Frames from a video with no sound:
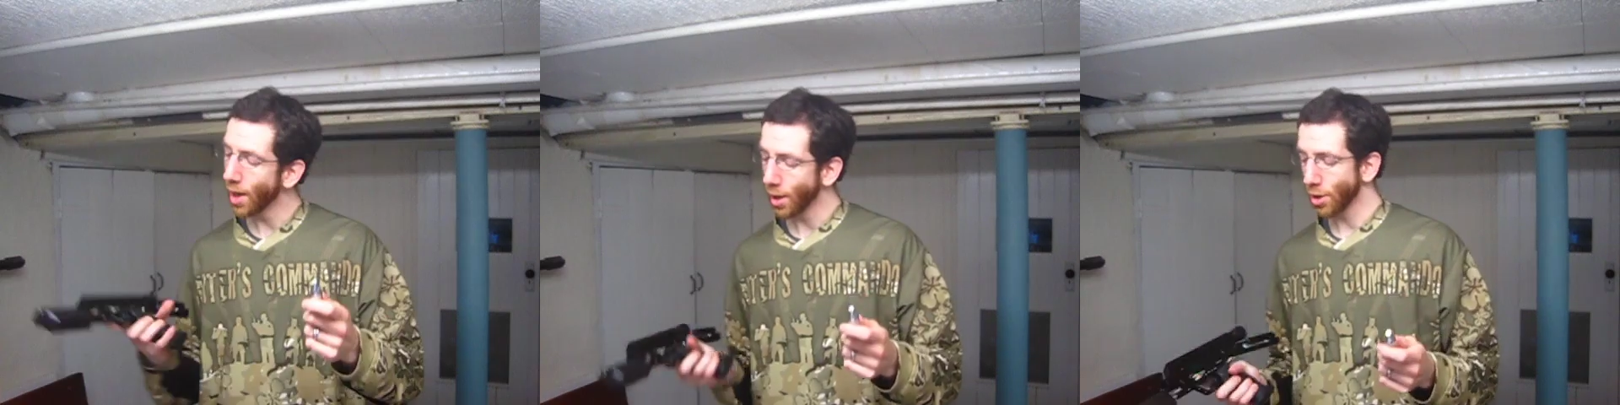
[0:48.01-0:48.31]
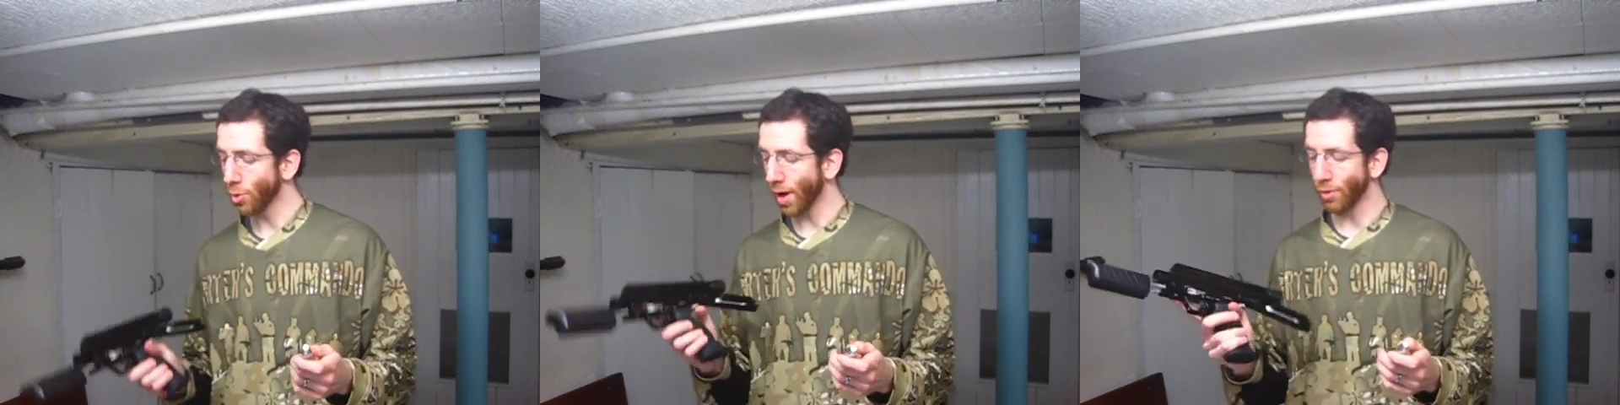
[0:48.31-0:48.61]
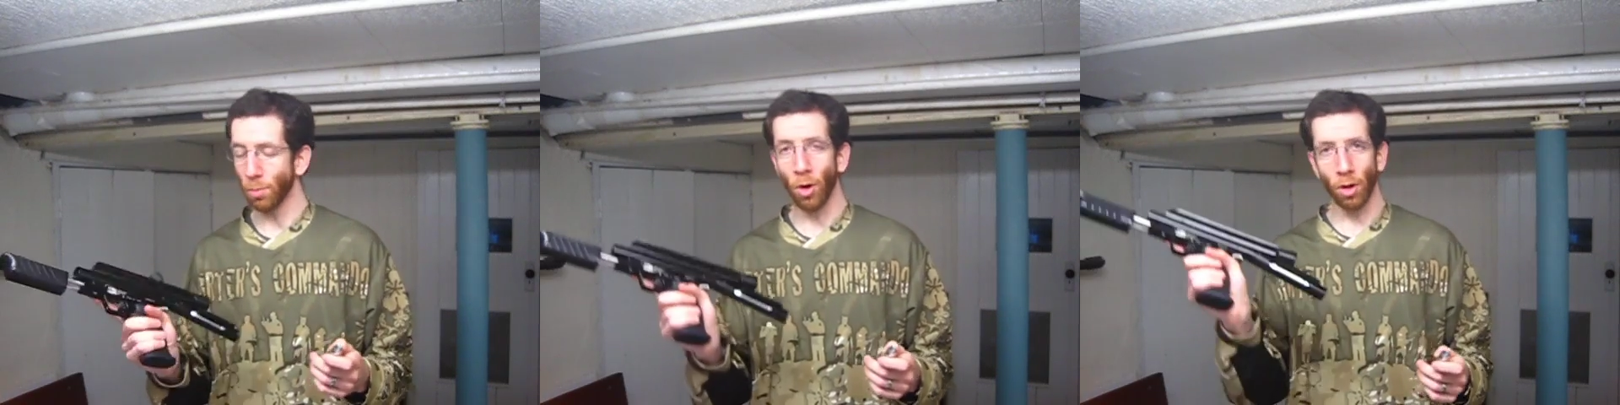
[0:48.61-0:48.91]
you have
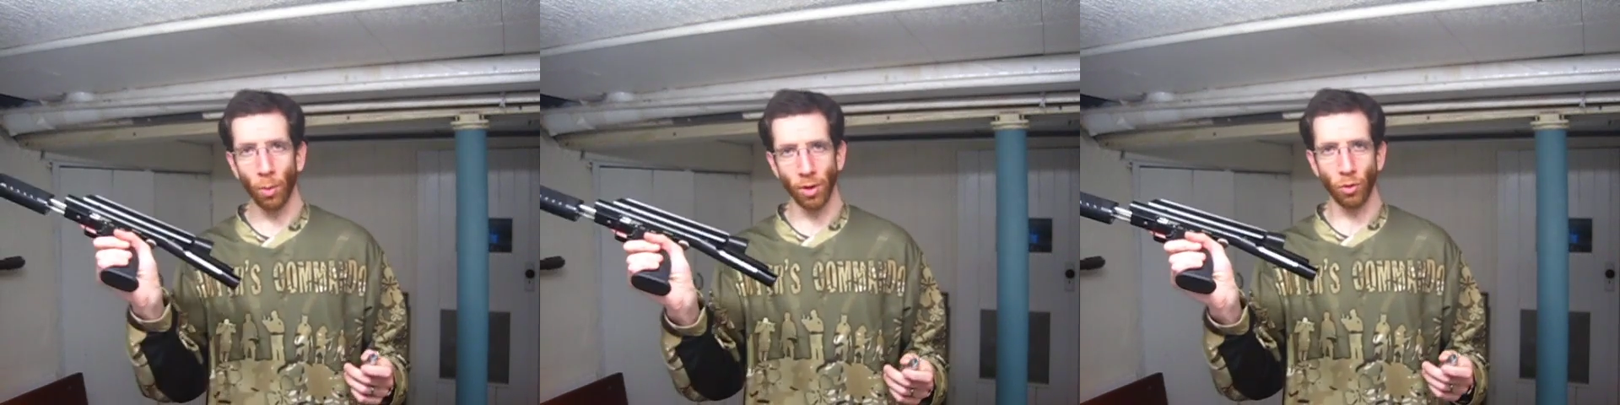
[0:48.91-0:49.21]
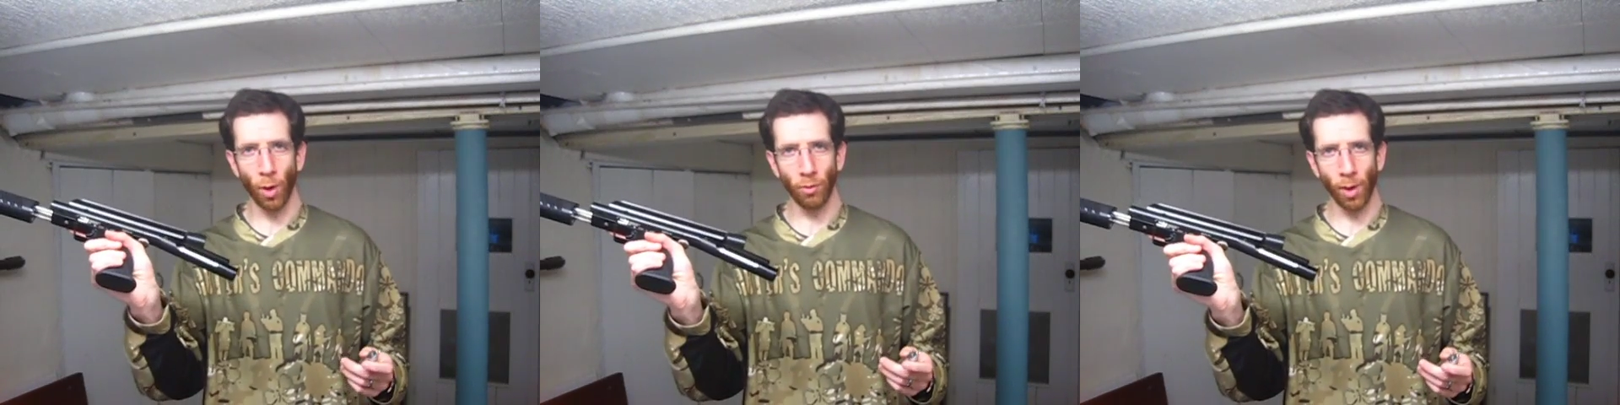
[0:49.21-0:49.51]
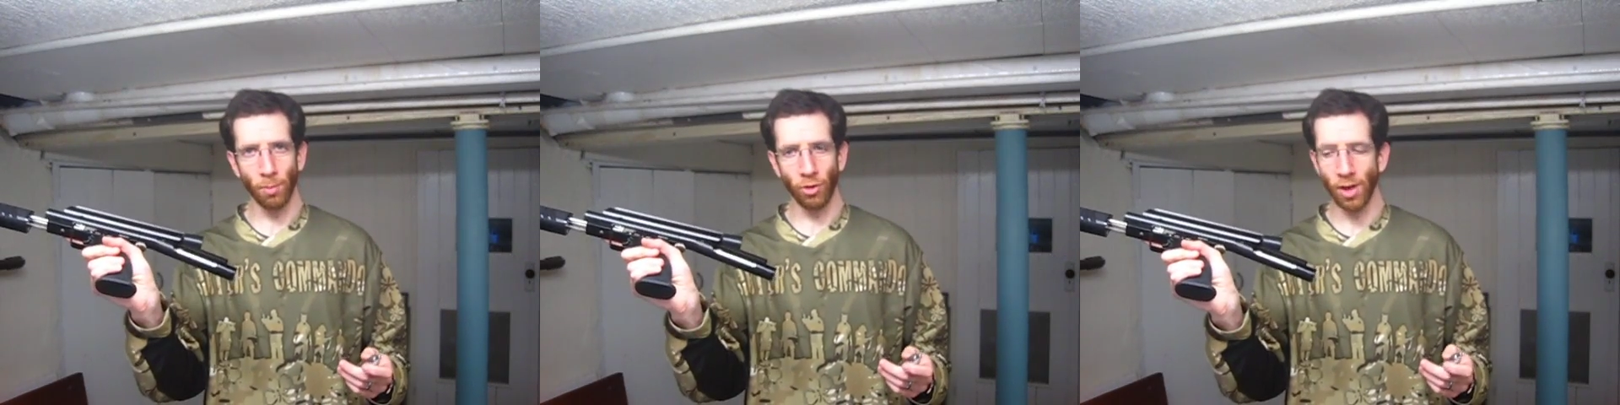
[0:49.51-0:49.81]
your marker with the 12
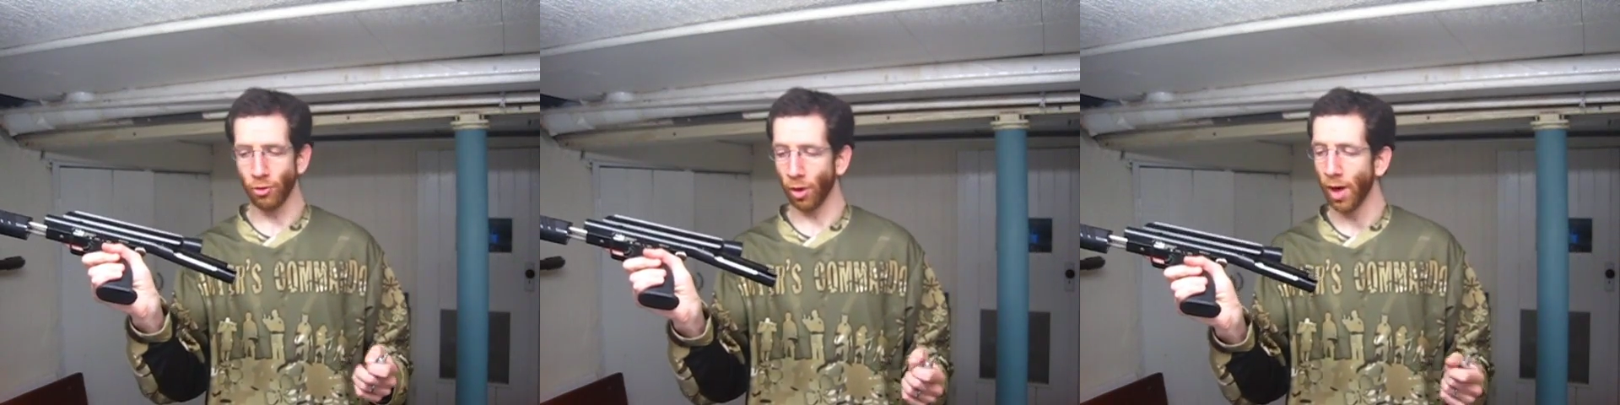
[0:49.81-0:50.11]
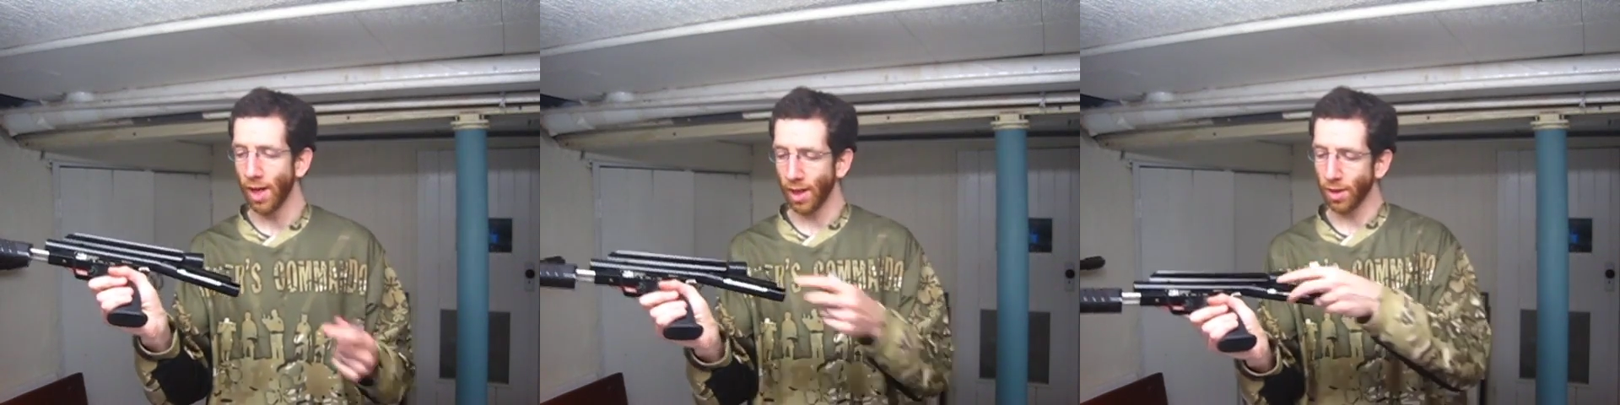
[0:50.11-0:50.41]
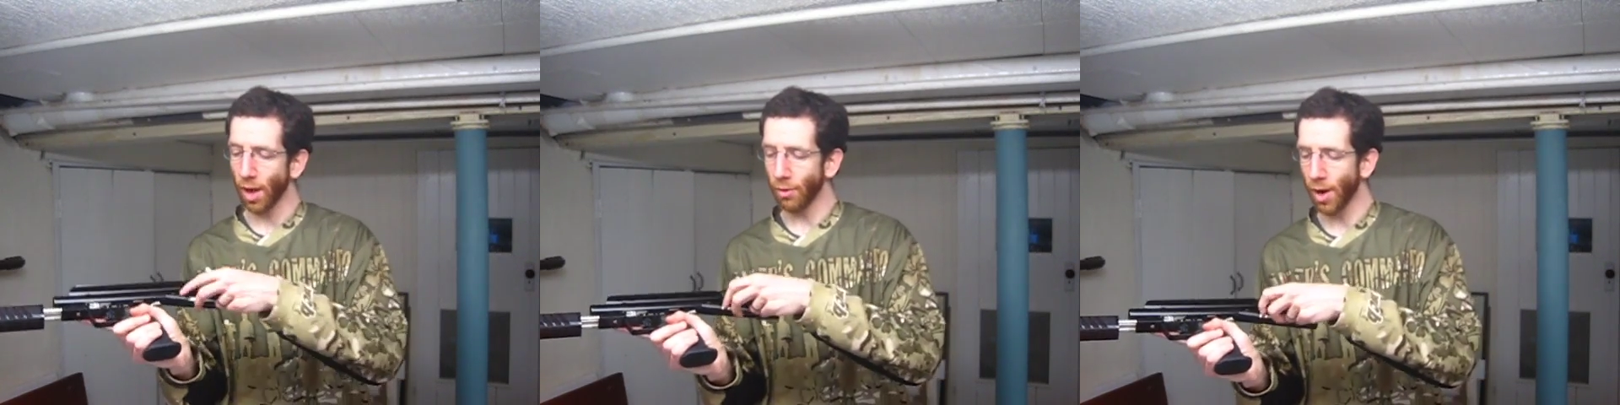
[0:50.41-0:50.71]
gram changer in
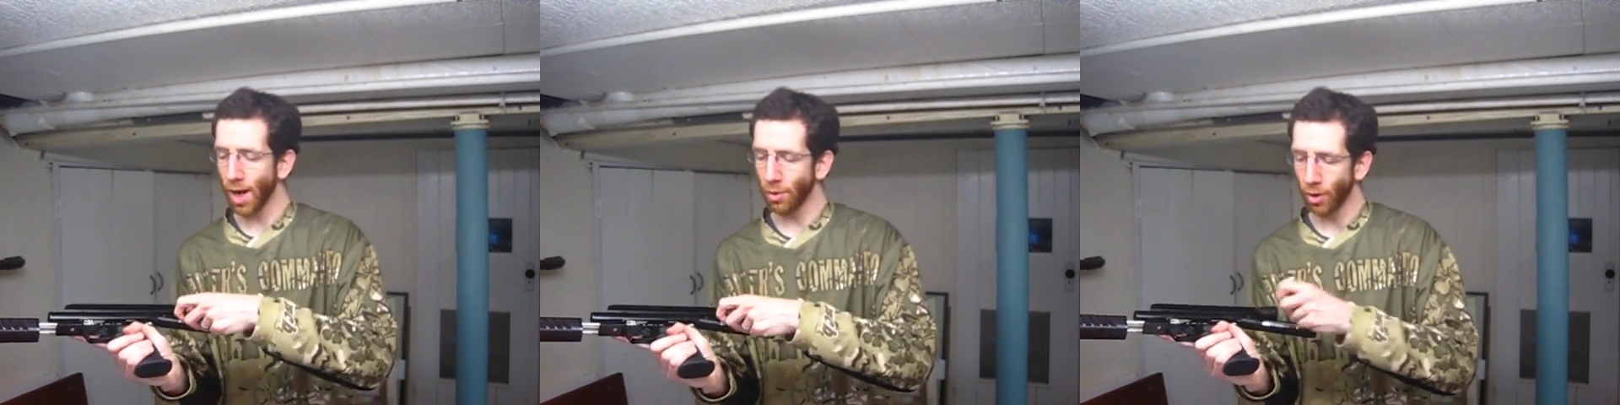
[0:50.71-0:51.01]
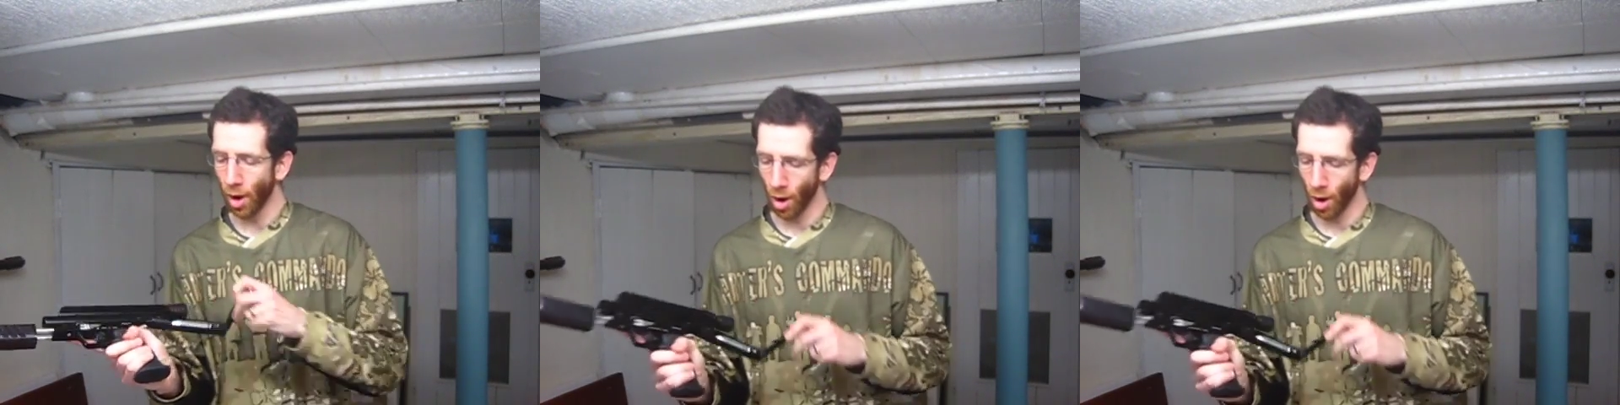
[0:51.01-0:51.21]
the other hand,